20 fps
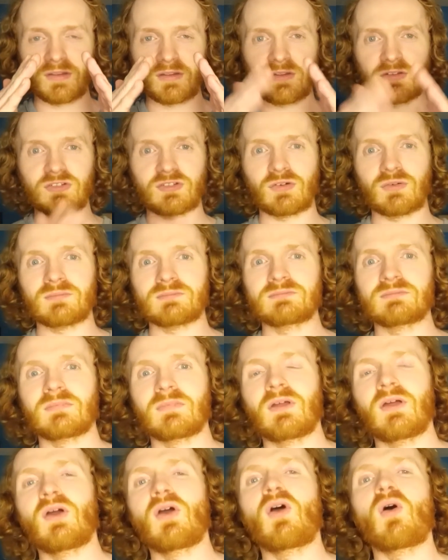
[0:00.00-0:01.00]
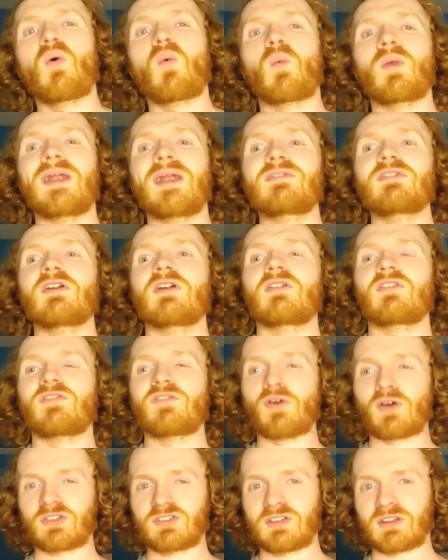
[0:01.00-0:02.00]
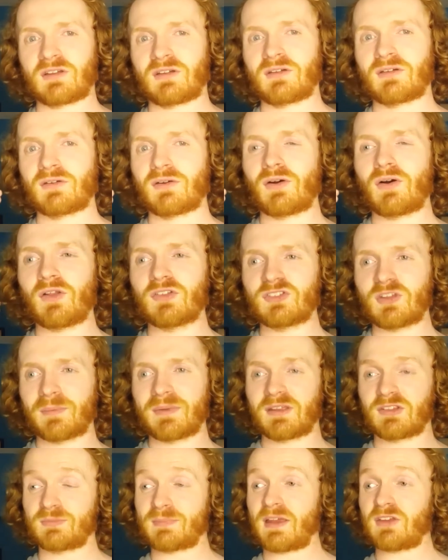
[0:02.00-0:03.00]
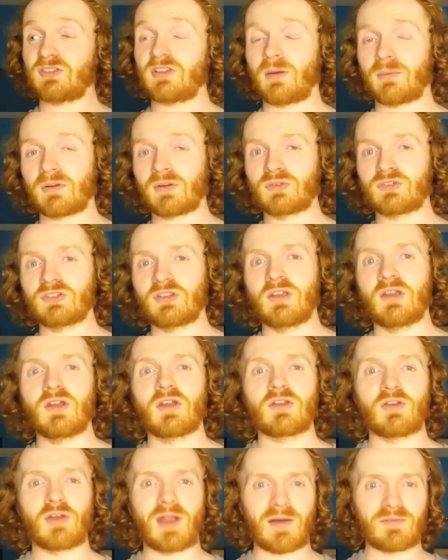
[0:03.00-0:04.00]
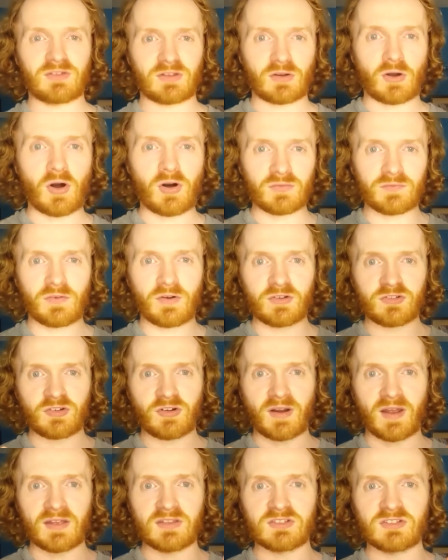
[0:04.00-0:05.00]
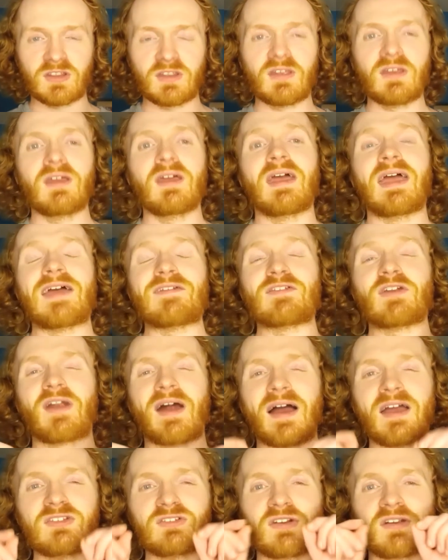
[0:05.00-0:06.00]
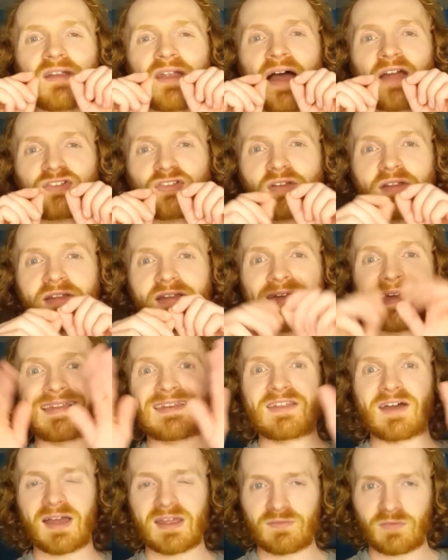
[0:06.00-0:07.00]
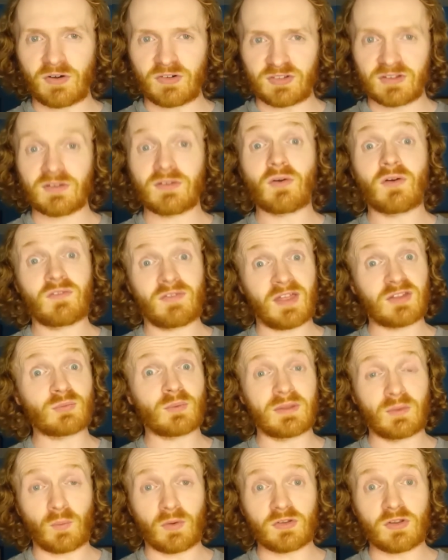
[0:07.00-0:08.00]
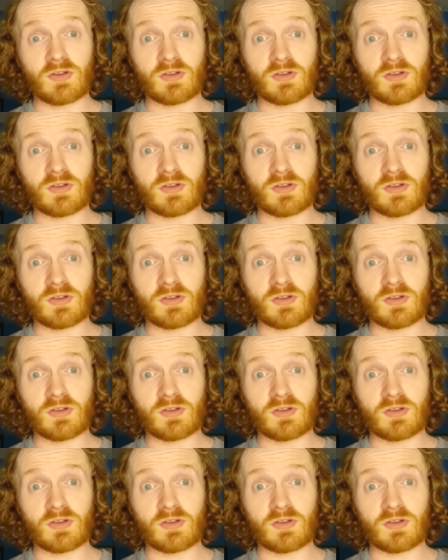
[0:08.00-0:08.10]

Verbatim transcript: So whenever you're focusing on something, especially up close, you're having to converge your eyes. If your eyes are naturally diverging, or if that's what they want to